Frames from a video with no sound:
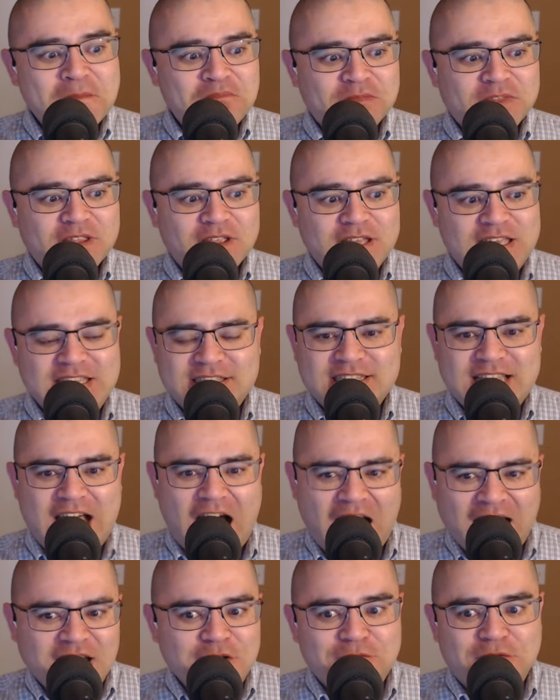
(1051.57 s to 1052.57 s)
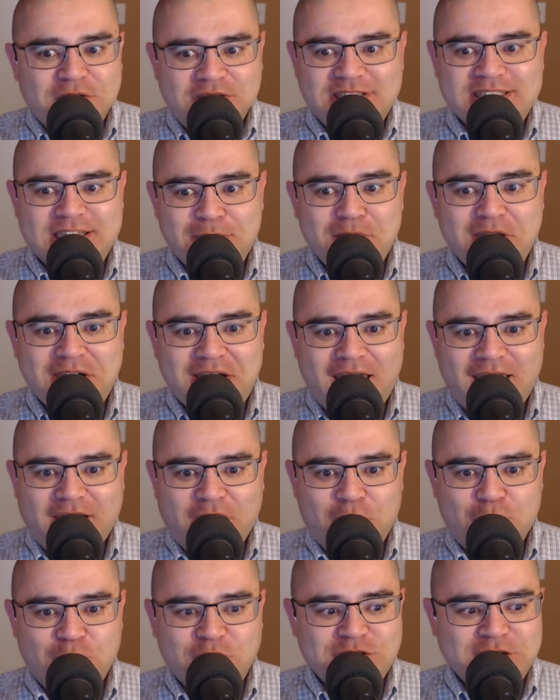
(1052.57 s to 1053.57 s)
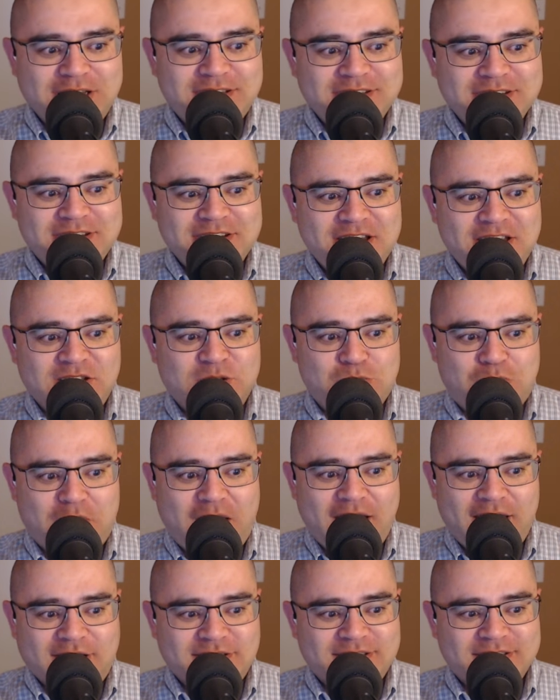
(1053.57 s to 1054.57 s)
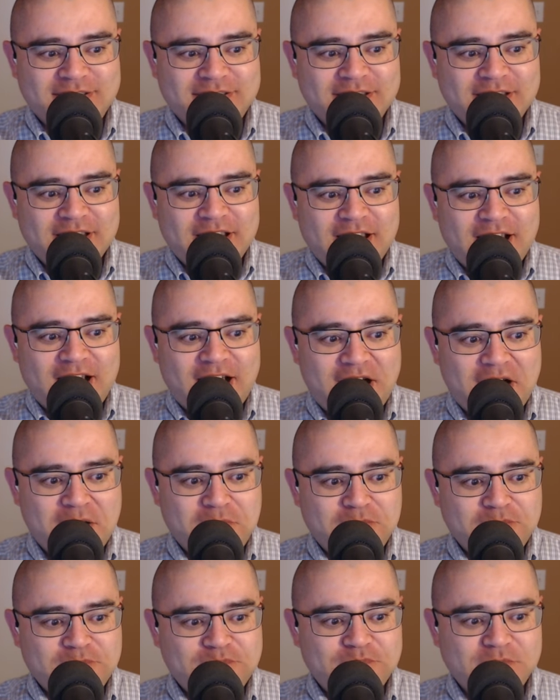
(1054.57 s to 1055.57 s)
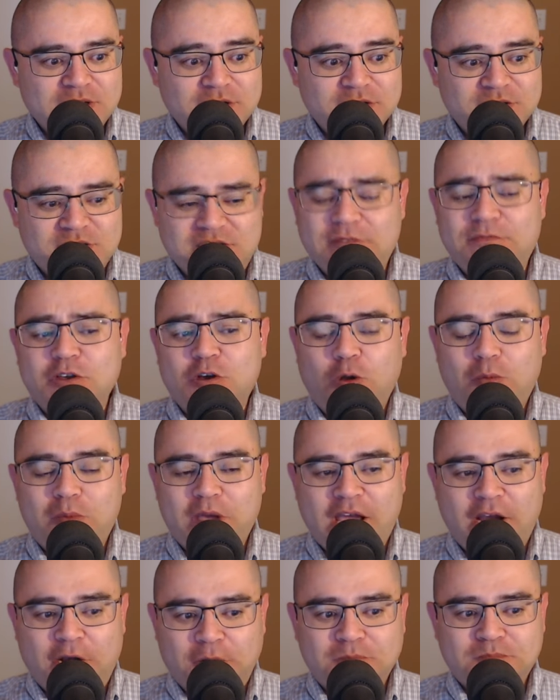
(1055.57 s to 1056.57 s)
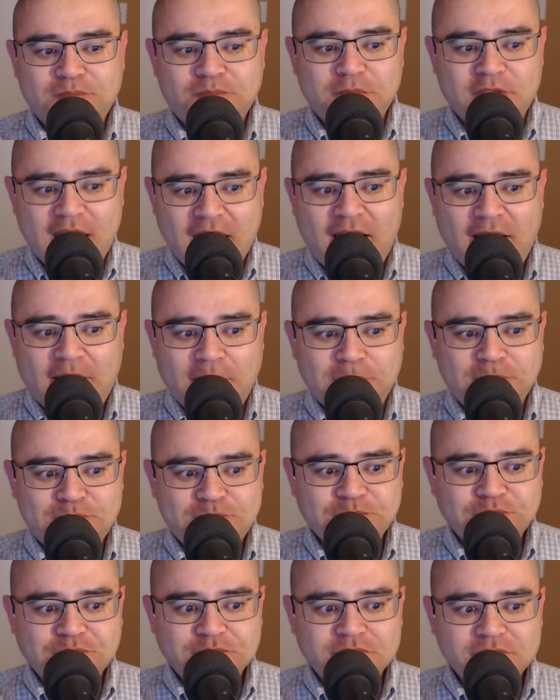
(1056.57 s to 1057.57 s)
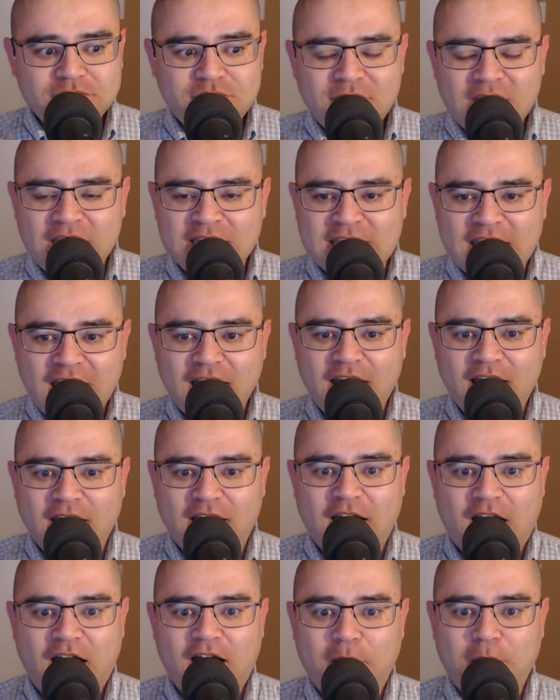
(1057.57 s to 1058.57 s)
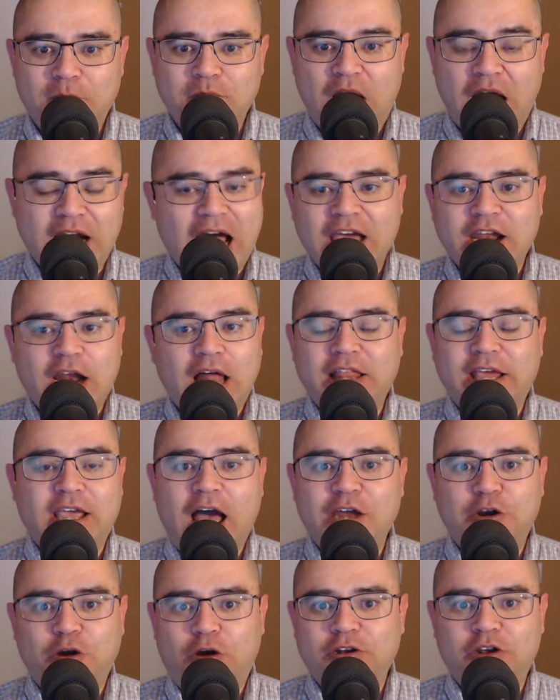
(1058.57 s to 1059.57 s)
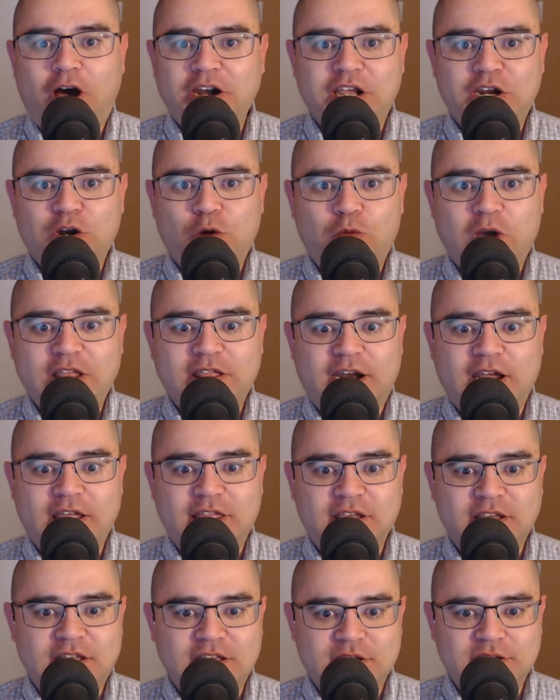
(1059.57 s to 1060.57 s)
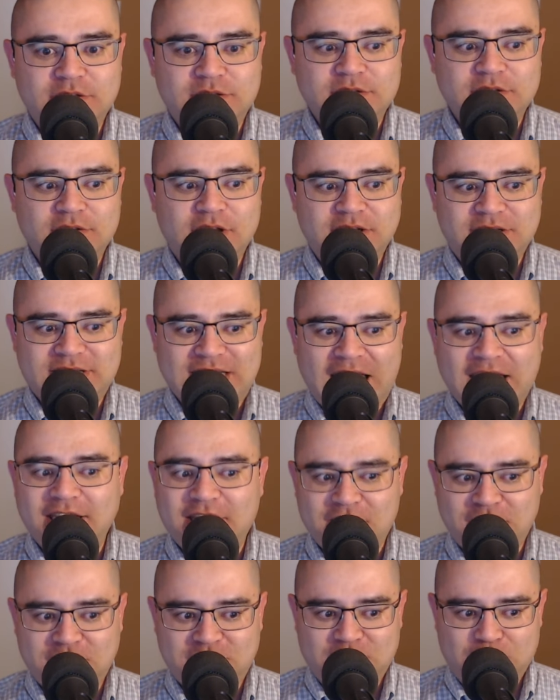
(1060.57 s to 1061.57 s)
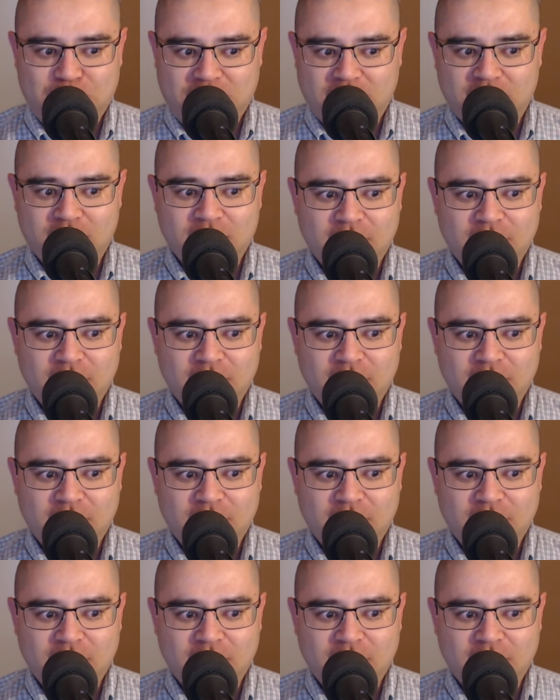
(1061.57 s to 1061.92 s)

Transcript: he's yeah. kind of intimidating, which I didn't expect. Um, Who? Stephen Colbert. Colbert. Yeah. Really. Yeah. Um, and I like I not in a way that I think he's intending to be,